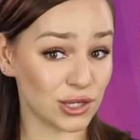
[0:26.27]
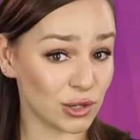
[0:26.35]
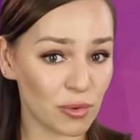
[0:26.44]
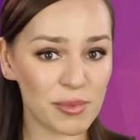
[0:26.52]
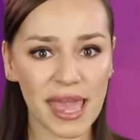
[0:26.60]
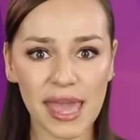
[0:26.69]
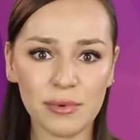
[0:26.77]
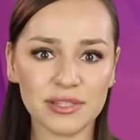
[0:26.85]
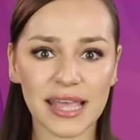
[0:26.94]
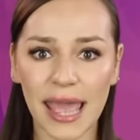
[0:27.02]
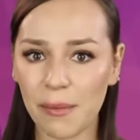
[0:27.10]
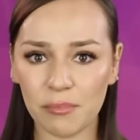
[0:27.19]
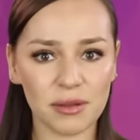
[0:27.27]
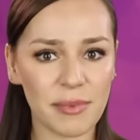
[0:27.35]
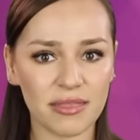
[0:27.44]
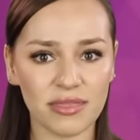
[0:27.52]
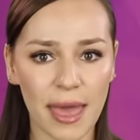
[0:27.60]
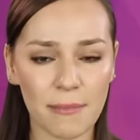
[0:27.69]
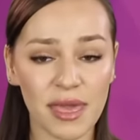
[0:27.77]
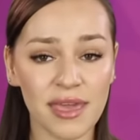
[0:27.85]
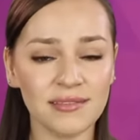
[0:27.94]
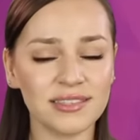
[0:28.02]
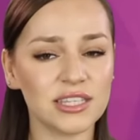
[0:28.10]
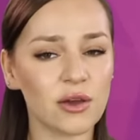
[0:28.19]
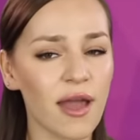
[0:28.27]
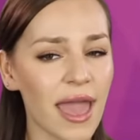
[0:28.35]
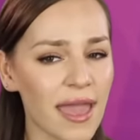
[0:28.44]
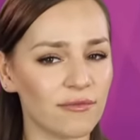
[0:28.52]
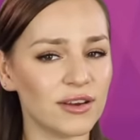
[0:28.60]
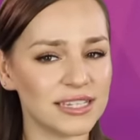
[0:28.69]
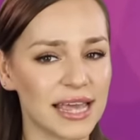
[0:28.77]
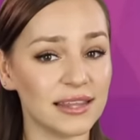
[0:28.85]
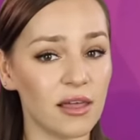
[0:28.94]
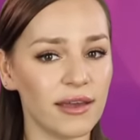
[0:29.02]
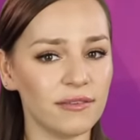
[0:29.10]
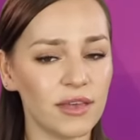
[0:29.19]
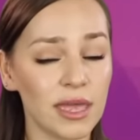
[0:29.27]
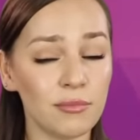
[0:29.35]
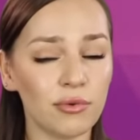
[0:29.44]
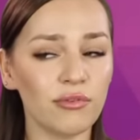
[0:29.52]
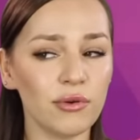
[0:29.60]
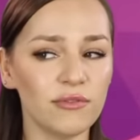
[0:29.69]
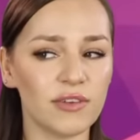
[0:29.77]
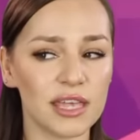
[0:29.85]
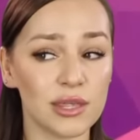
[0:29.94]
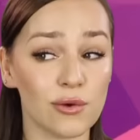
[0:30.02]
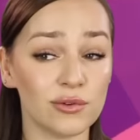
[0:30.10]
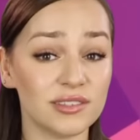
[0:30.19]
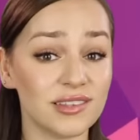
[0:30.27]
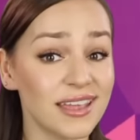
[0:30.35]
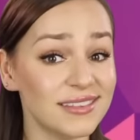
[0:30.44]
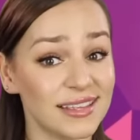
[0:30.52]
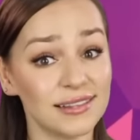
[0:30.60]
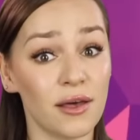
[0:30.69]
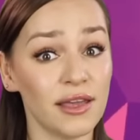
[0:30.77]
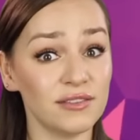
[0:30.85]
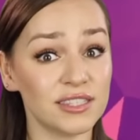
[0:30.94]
you will be able to implement them into your everyday life, improving your dating life.